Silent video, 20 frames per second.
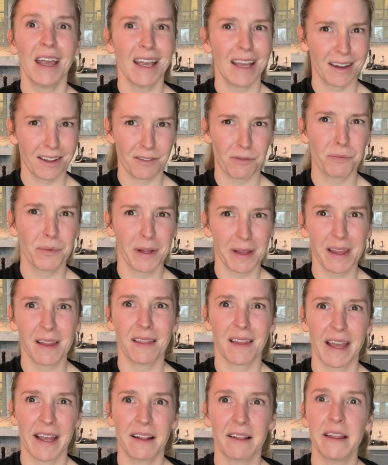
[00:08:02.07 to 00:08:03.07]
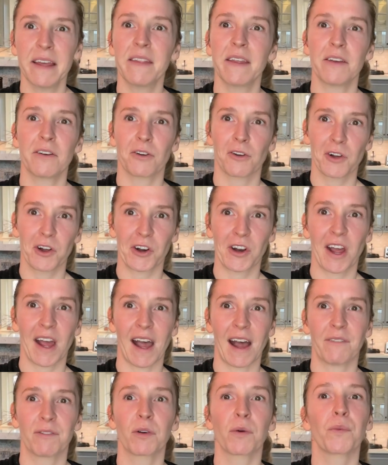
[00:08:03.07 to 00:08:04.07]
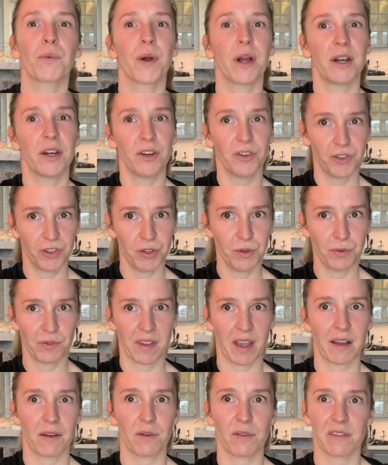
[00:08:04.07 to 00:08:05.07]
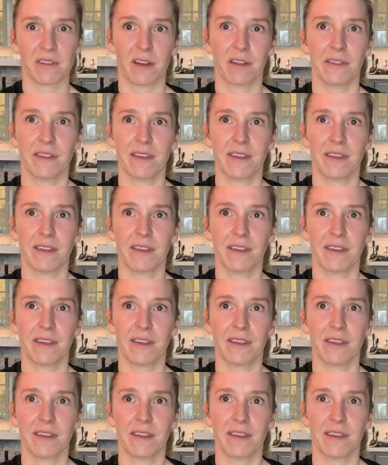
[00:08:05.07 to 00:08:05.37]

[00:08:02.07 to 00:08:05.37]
And it's really likely that you're going to have to run two cycles on